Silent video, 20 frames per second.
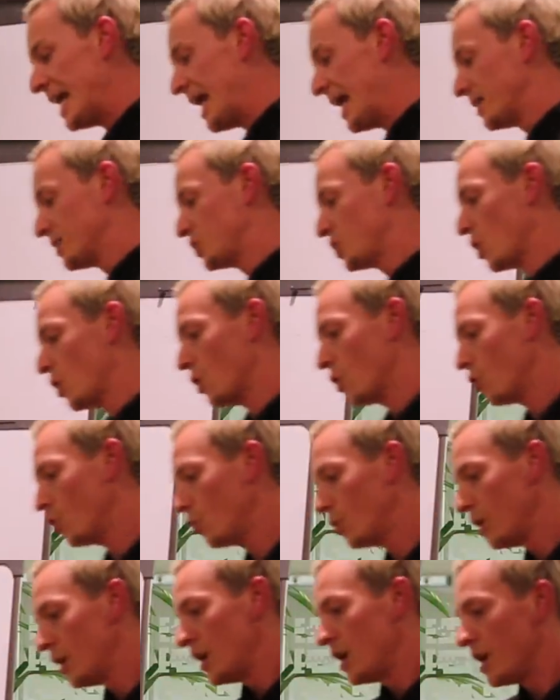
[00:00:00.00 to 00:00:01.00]
And
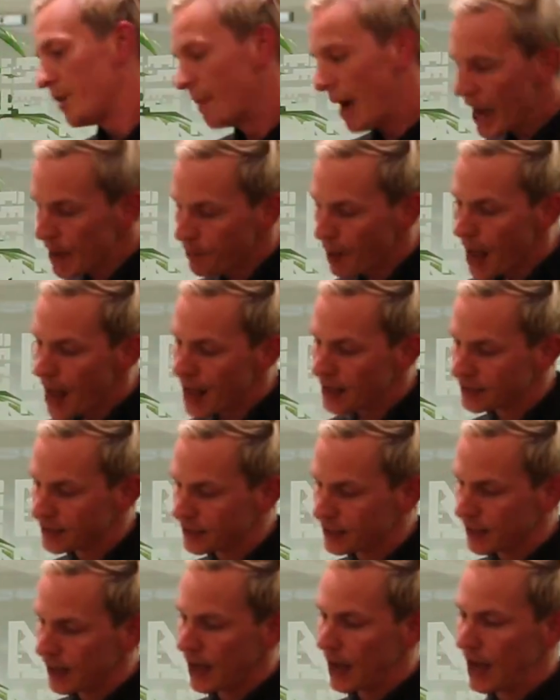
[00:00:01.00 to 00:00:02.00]
so my
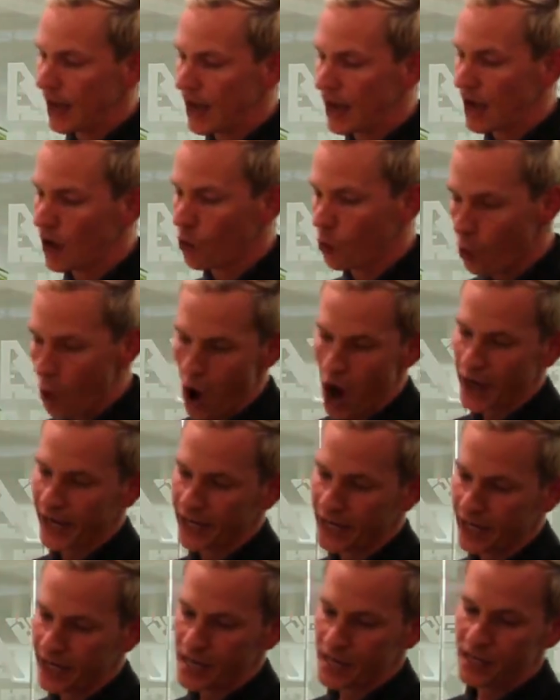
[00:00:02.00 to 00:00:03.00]
boss
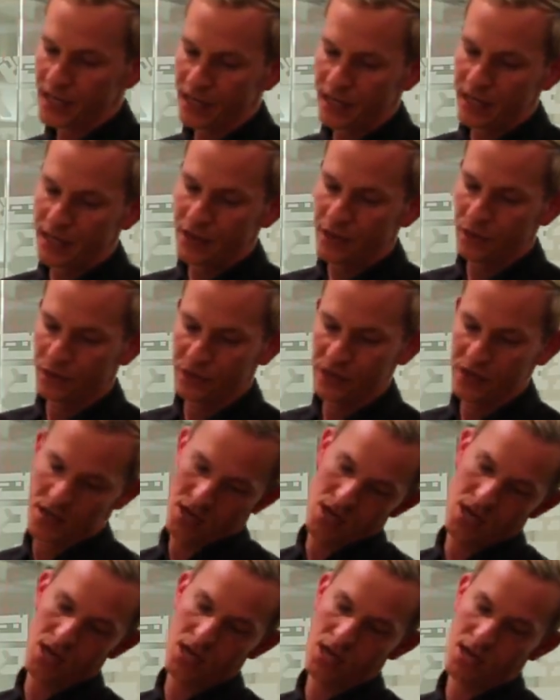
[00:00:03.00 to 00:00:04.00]
wanted
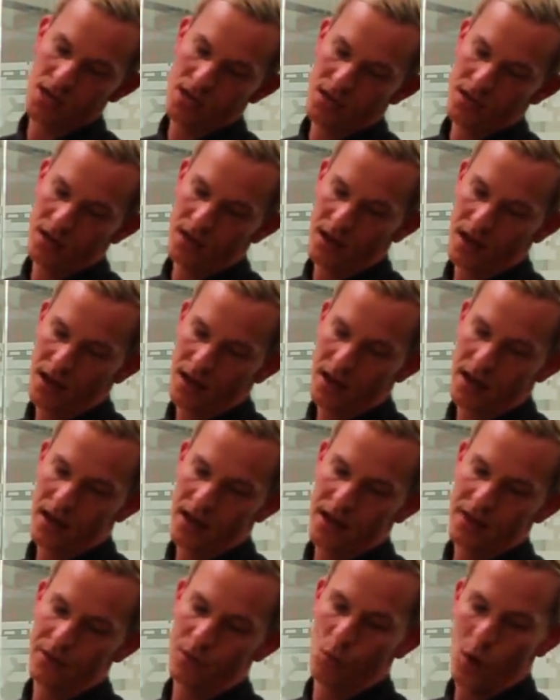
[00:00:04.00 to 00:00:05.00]

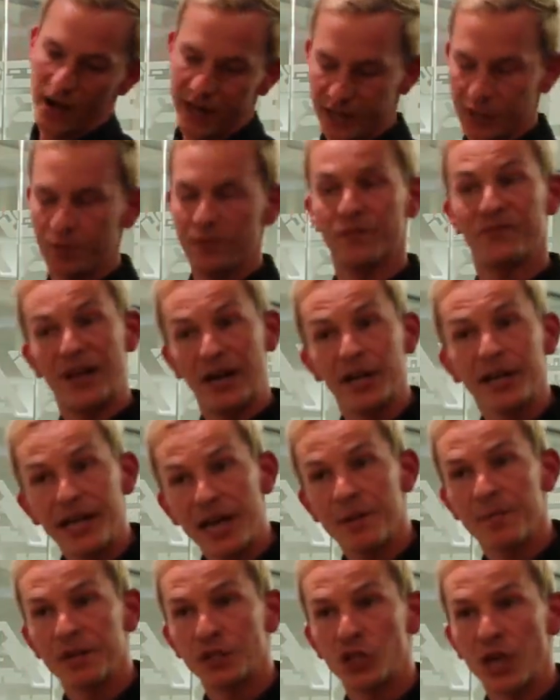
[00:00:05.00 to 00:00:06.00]
it to be very
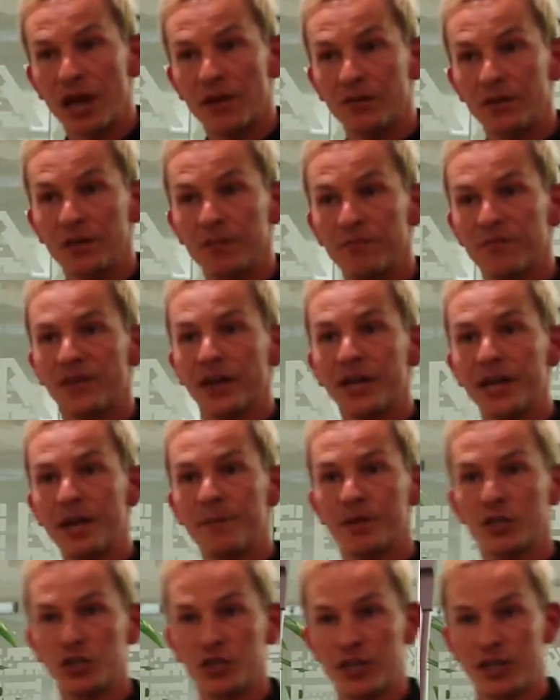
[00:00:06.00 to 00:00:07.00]
image heavy, very
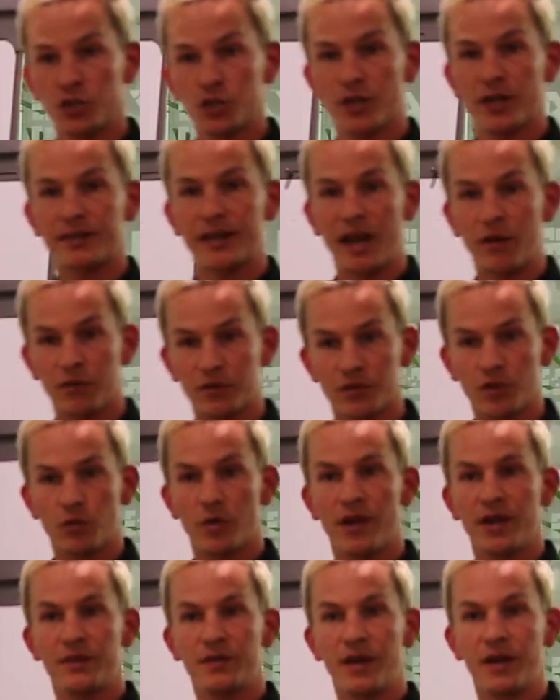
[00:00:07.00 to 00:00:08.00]
image centric. That was the
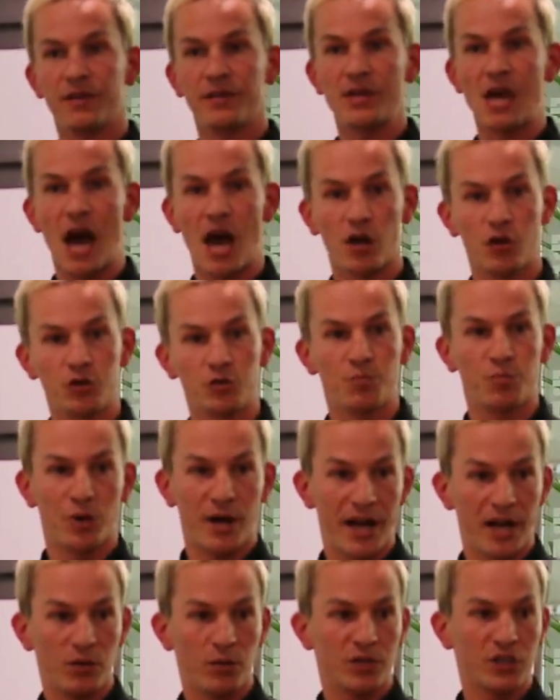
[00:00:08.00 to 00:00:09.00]
way that Yahoo's
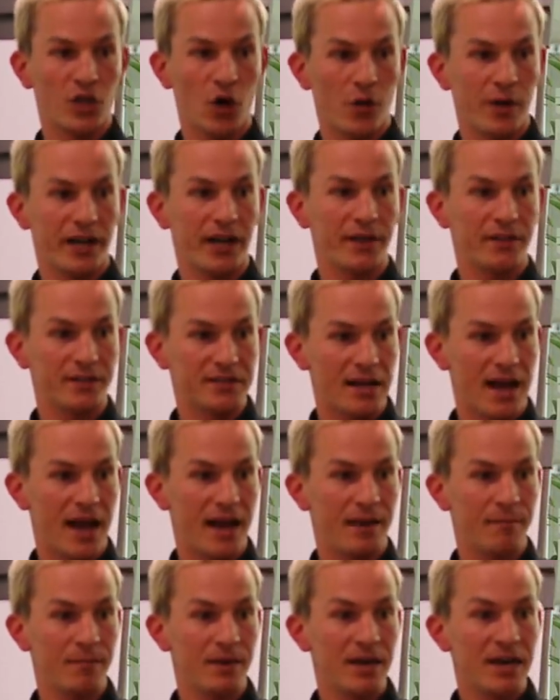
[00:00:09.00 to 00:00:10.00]
brand was going at the
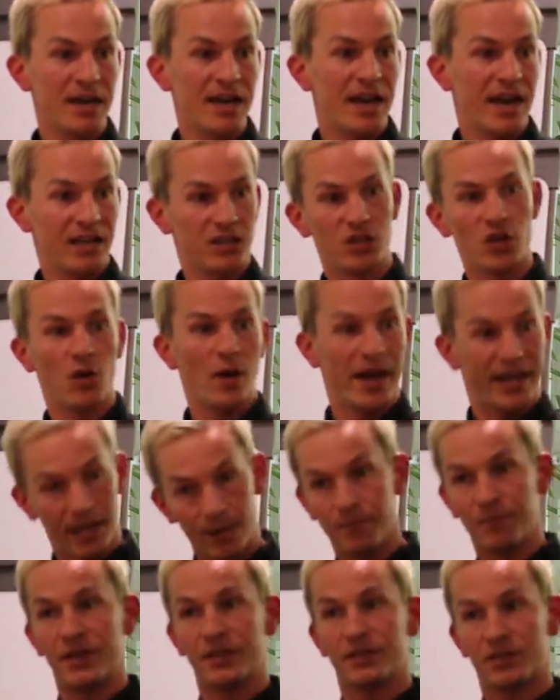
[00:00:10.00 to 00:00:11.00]
time. And so I
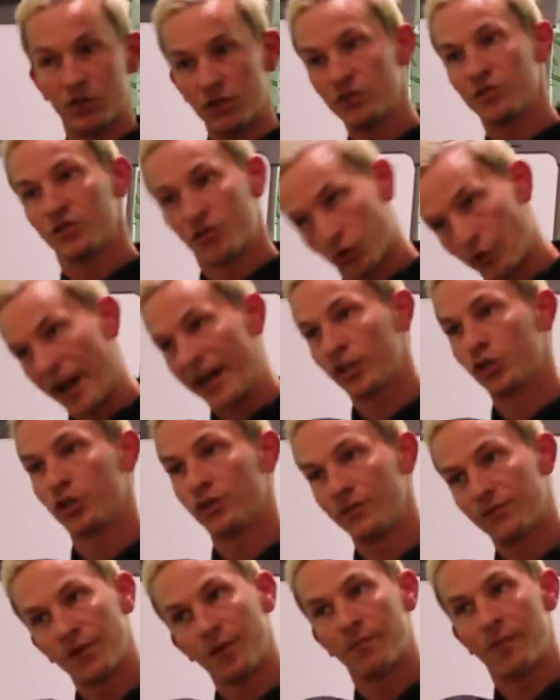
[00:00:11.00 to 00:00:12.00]
get this
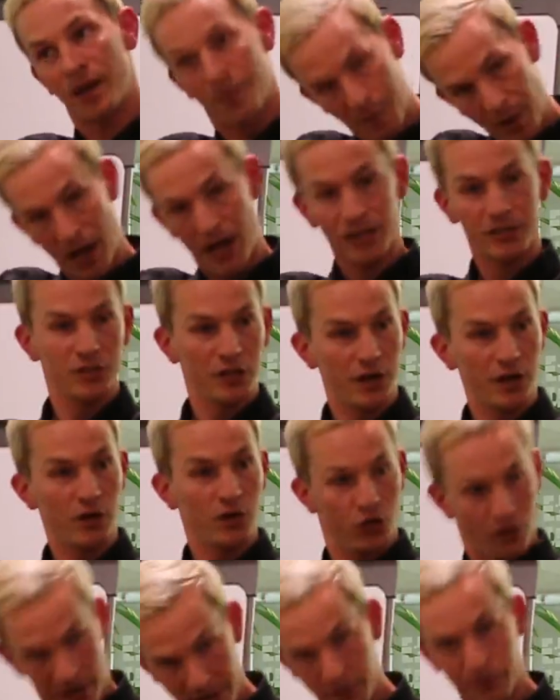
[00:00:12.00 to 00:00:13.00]
direction from my boss,
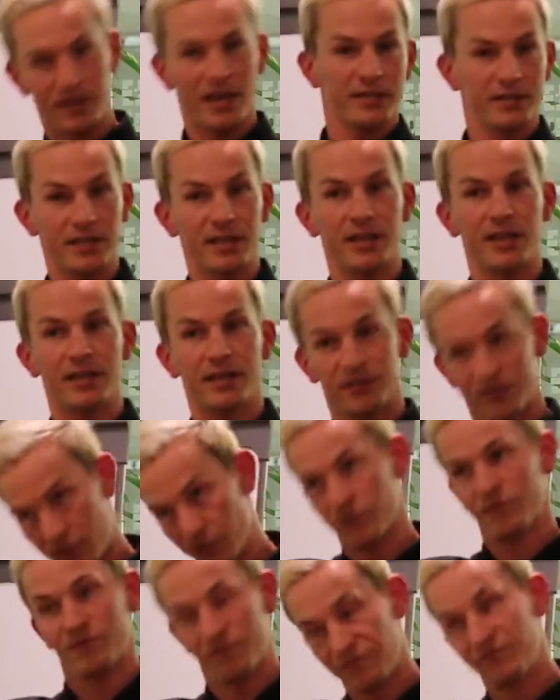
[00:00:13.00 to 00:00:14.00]
Kratos has a kid,
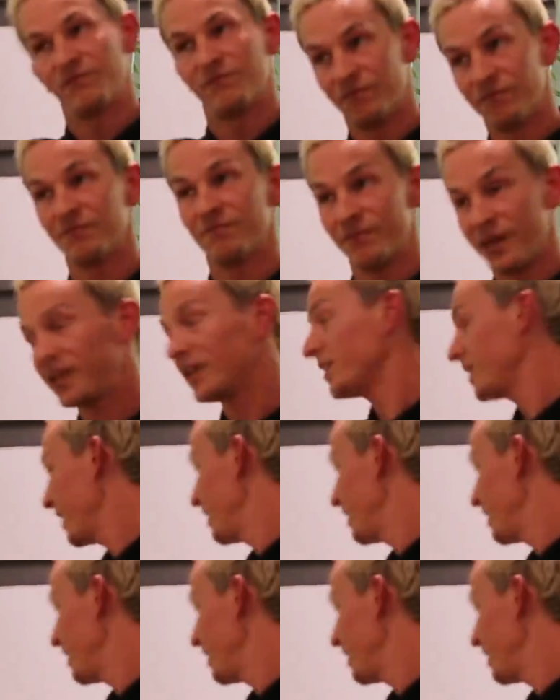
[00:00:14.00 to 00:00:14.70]
so make a